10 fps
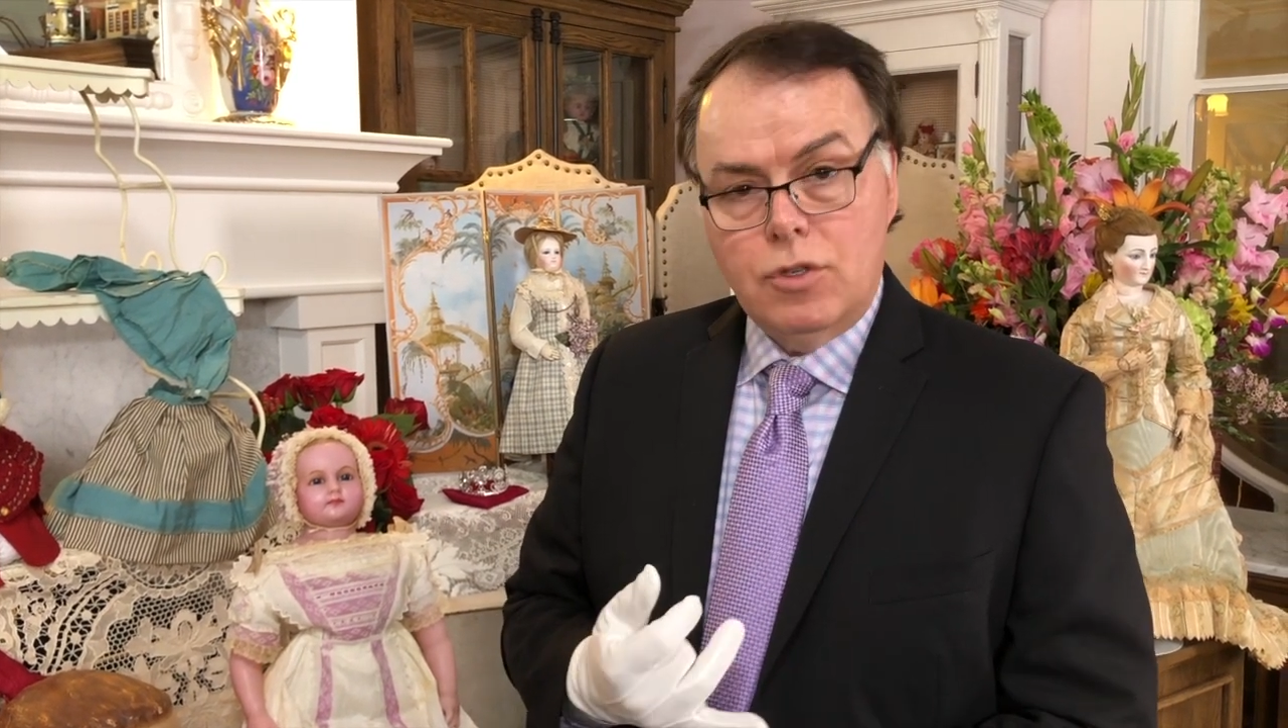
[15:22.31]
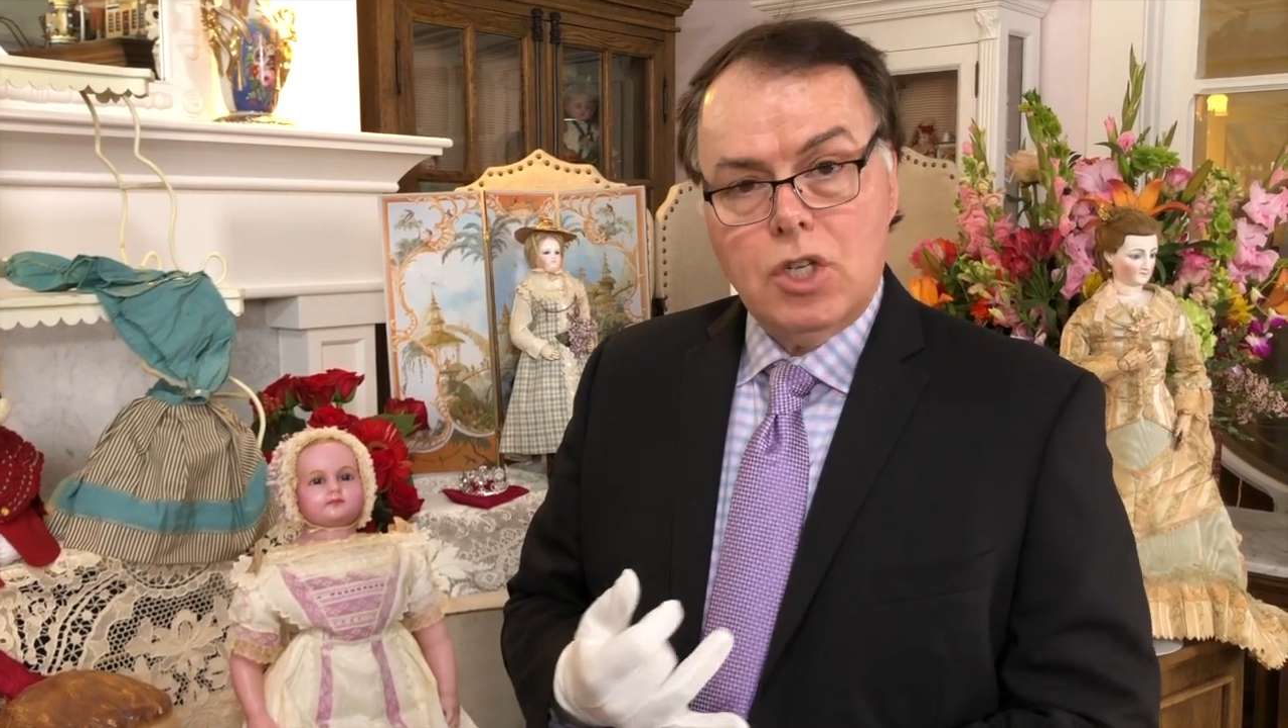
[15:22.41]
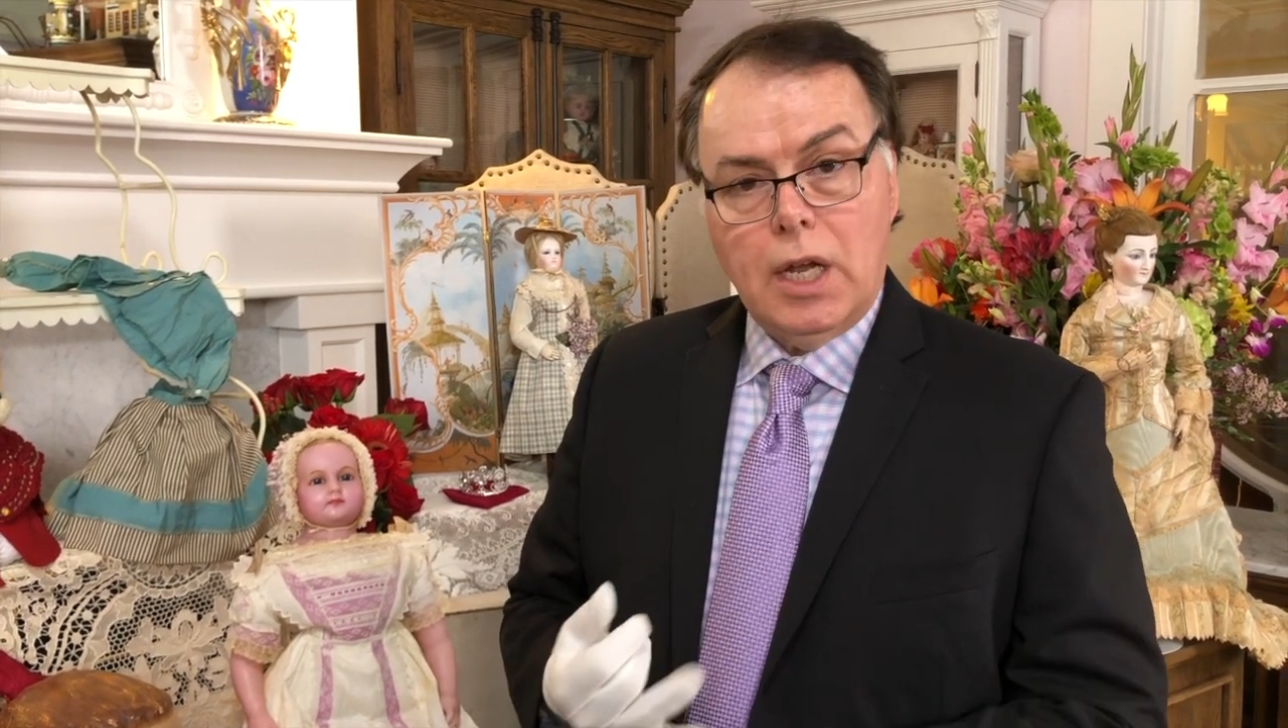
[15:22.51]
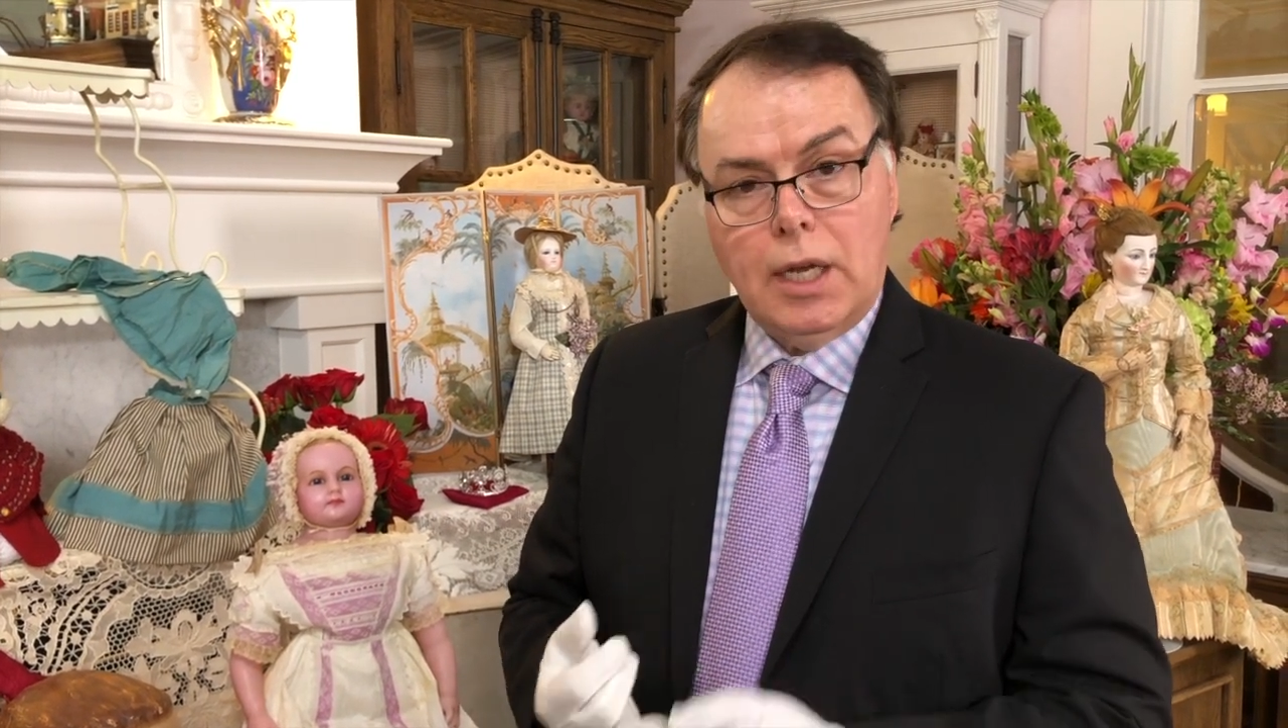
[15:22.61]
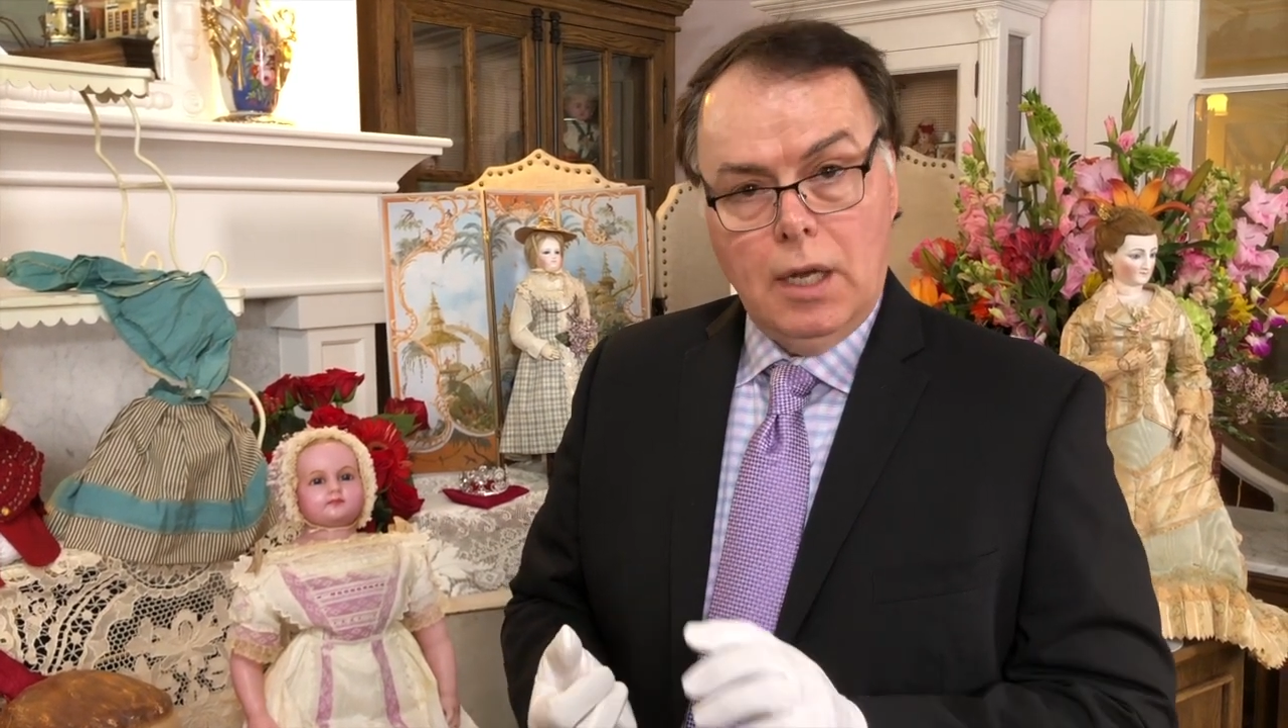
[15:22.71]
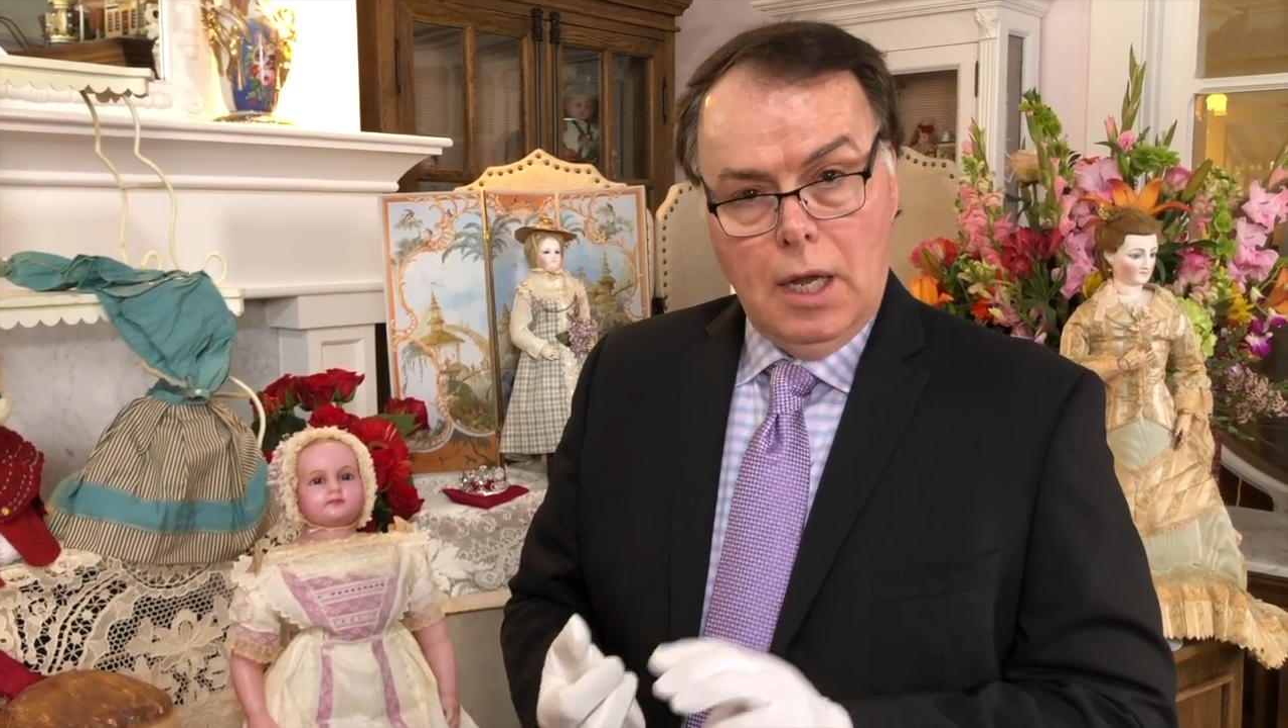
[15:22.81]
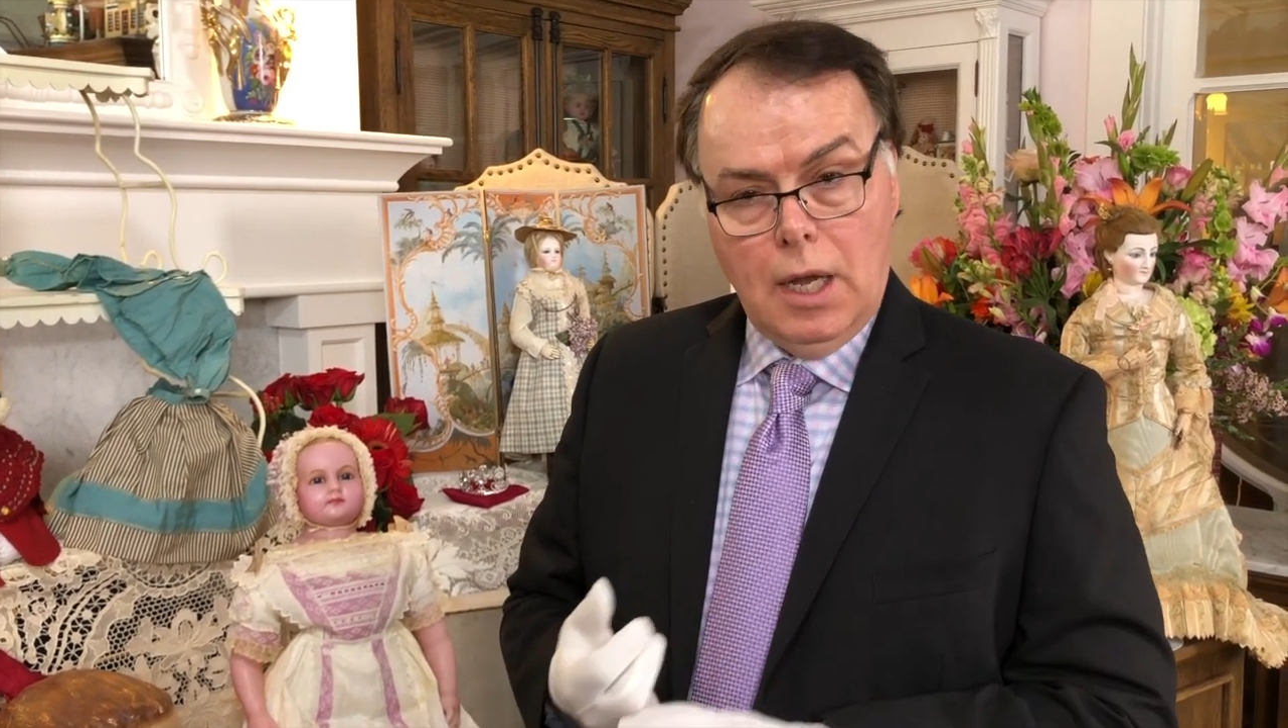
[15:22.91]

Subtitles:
chain,